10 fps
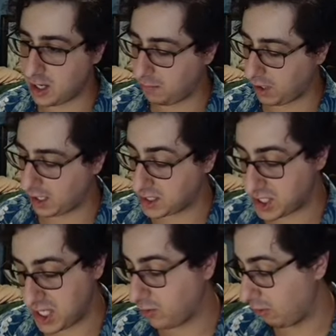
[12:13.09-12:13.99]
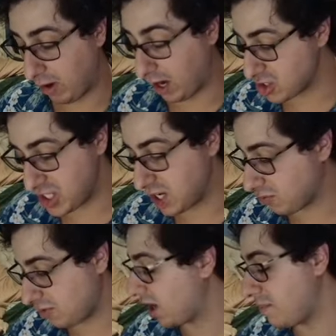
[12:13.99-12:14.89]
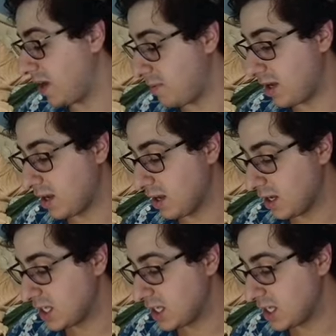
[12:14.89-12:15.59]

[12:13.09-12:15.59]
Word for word: Come on. Secret rare. Secret rare, baby.